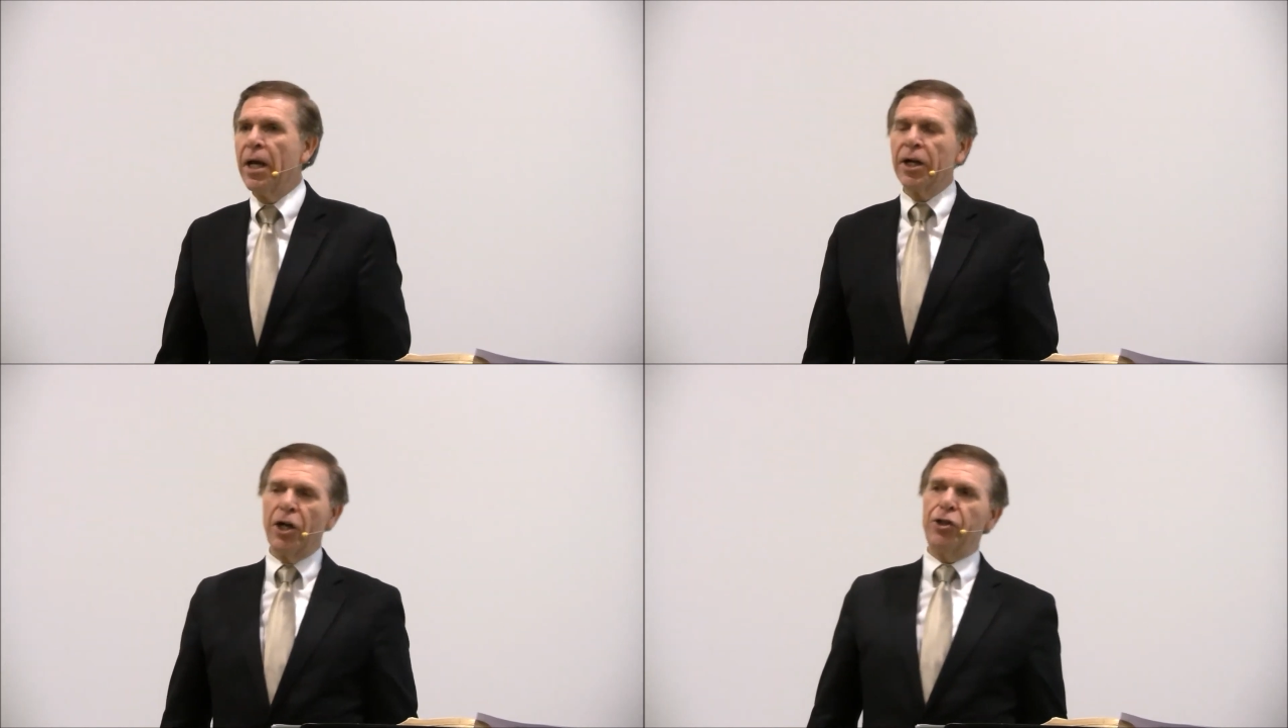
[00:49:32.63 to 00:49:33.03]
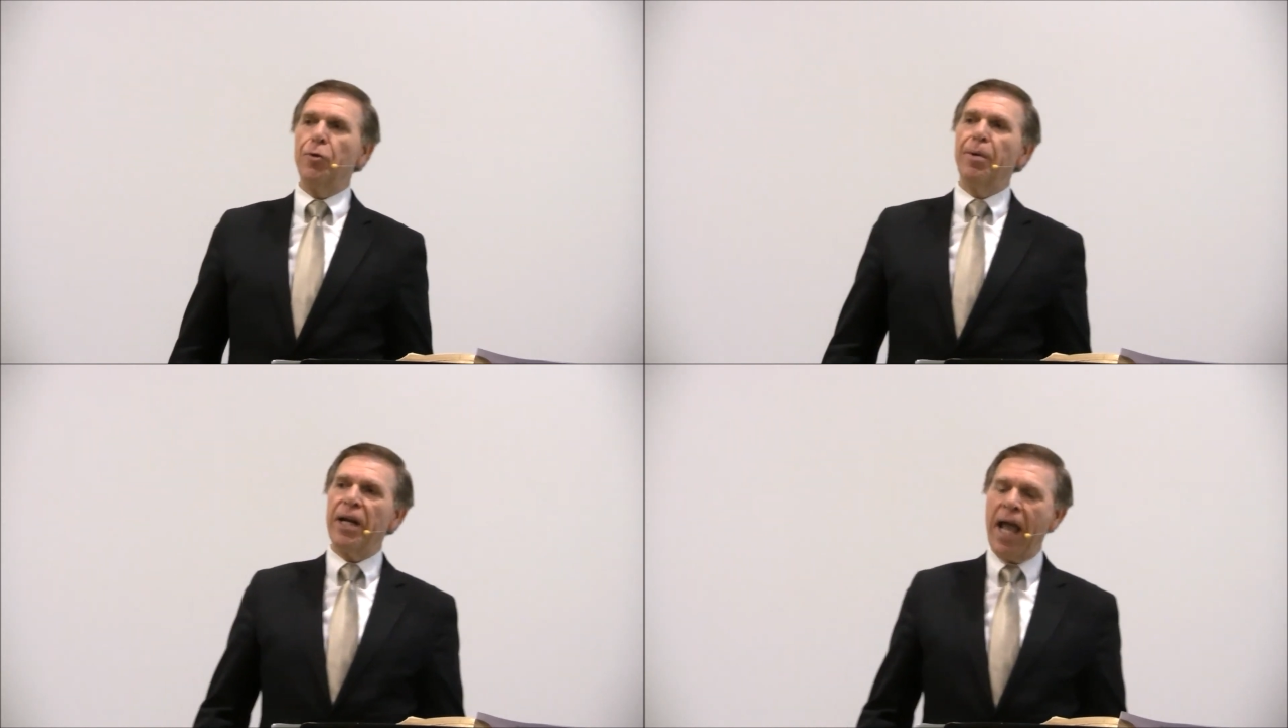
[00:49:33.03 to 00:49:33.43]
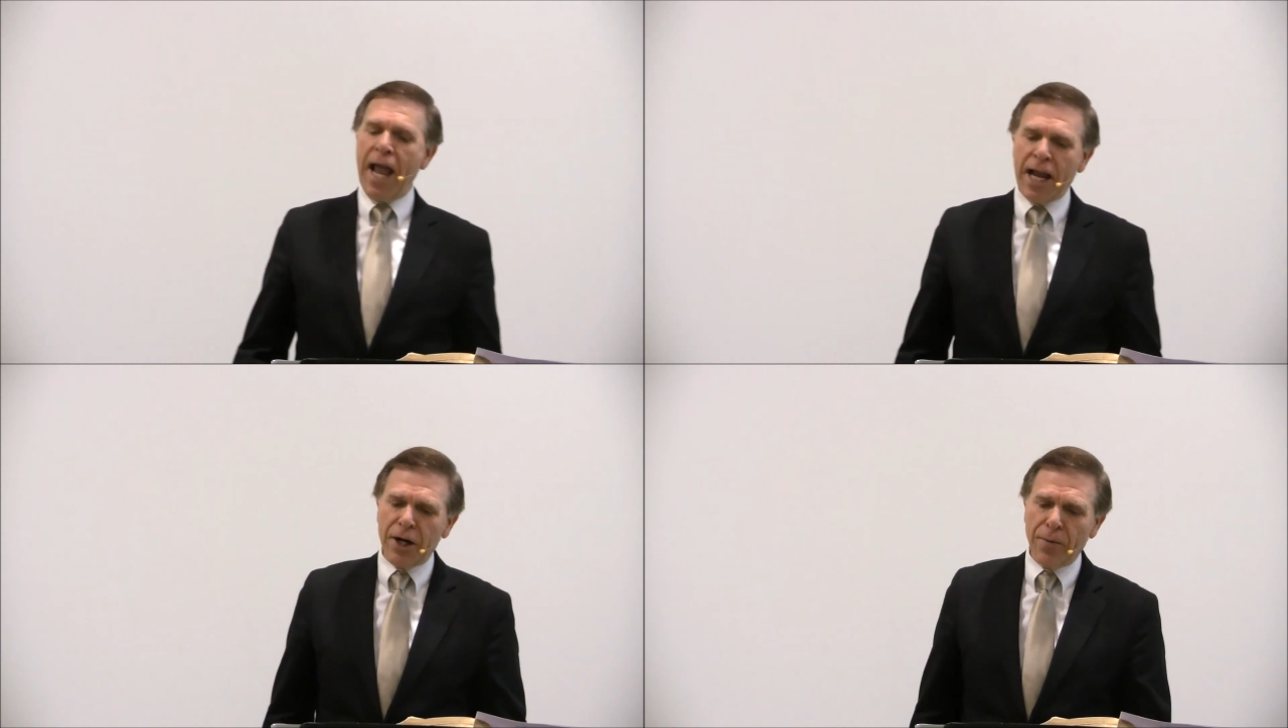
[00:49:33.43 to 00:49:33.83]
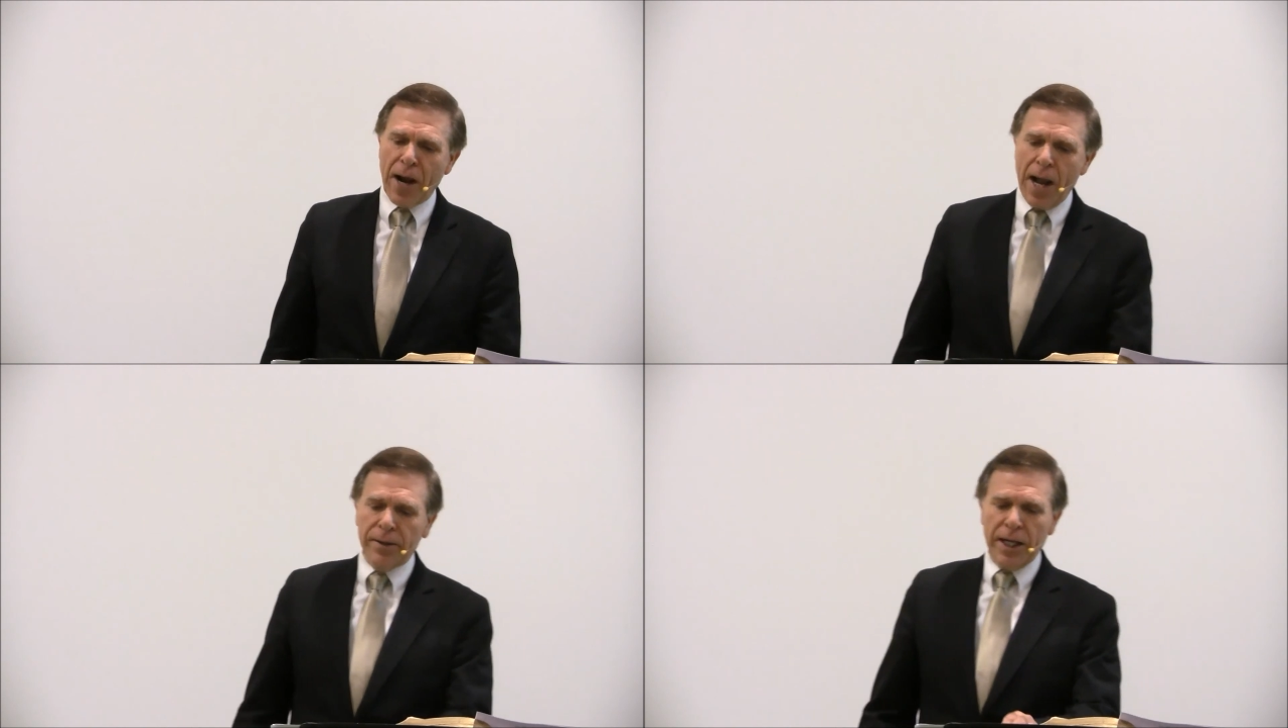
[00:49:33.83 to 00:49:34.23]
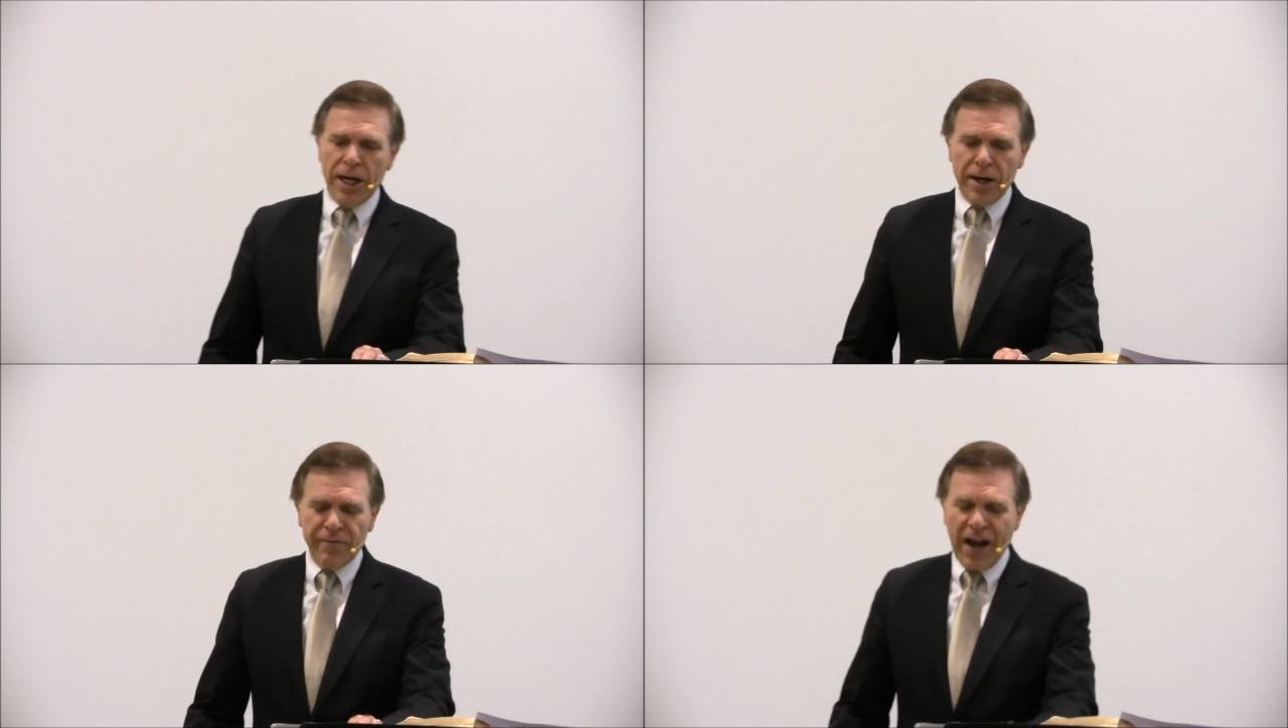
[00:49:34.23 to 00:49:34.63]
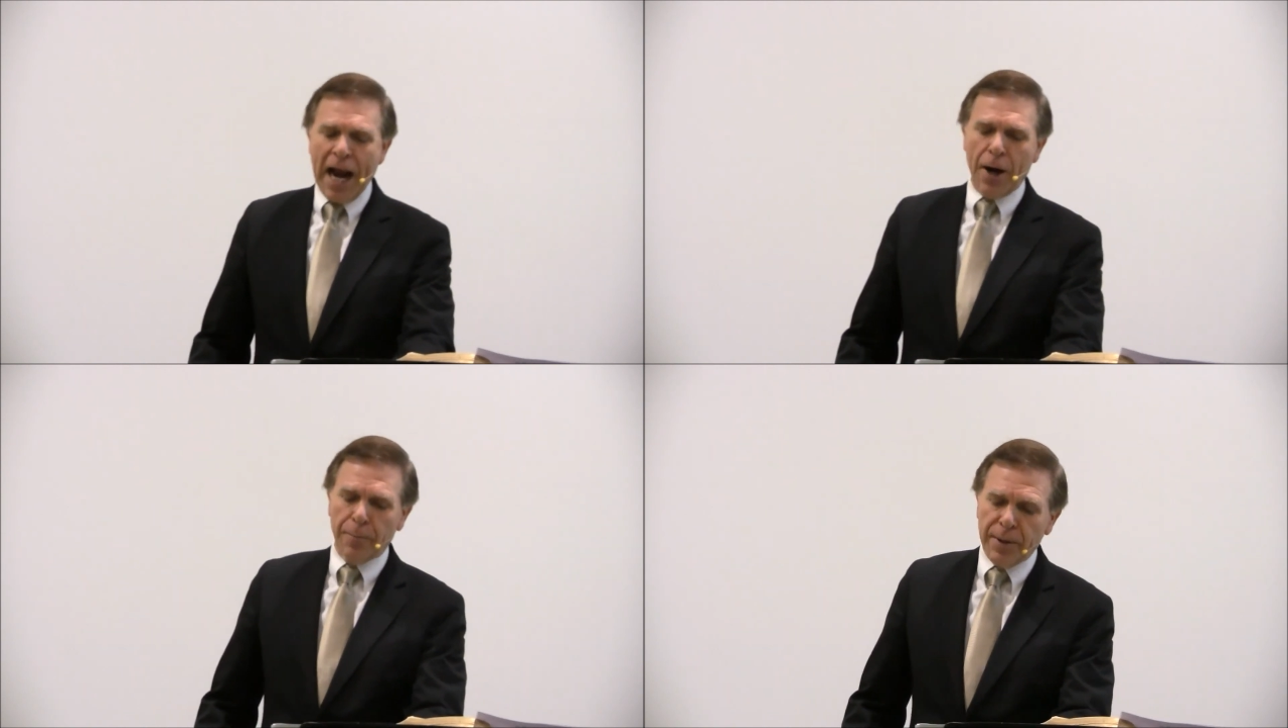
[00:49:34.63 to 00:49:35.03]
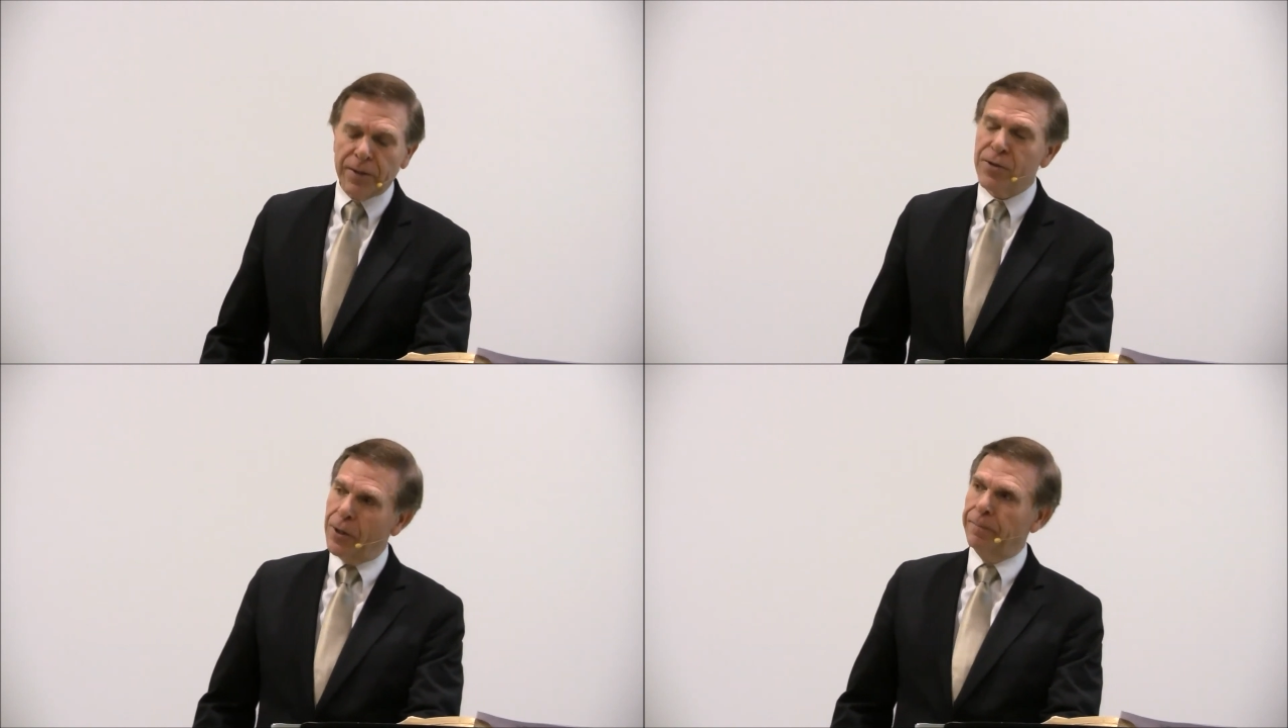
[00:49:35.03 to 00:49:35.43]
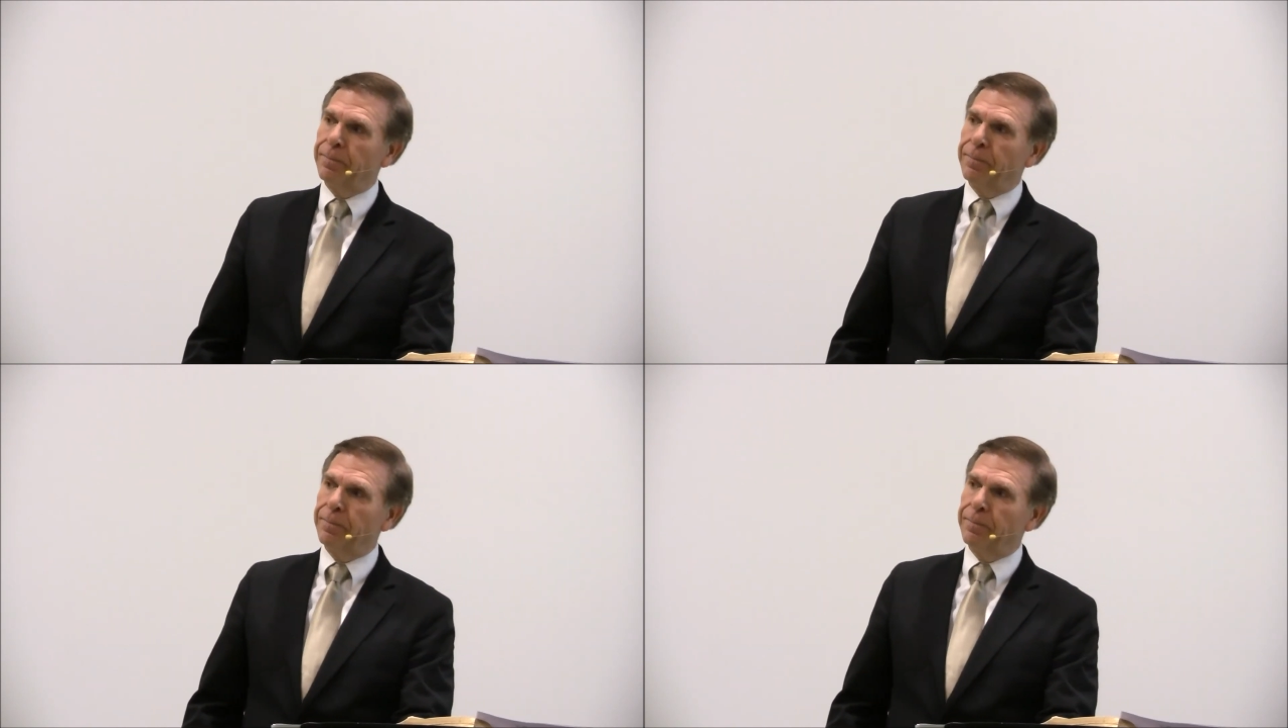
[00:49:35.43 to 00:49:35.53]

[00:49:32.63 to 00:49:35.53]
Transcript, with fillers: Because you've been hanging around in an environment